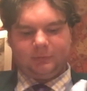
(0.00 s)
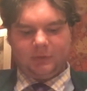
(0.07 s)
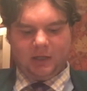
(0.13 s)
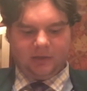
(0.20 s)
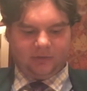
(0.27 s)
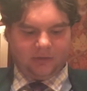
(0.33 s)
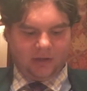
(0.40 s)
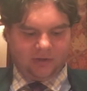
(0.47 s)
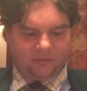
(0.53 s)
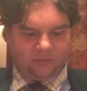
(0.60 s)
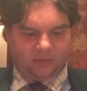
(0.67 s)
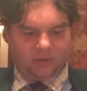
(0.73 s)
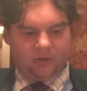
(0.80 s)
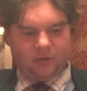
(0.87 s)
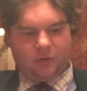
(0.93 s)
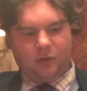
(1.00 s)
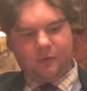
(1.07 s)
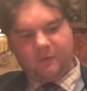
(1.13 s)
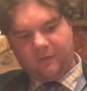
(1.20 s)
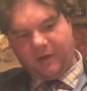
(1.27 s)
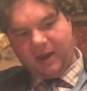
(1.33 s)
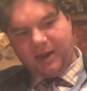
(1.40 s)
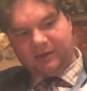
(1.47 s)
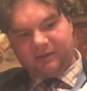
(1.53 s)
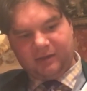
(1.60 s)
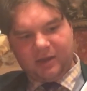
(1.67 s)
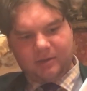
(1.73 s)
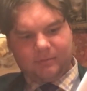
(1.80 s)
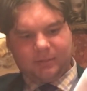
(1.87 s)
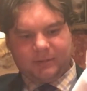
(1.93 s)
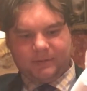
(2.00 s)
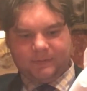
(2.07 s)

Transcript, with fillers: Right, so let's ouvre it up.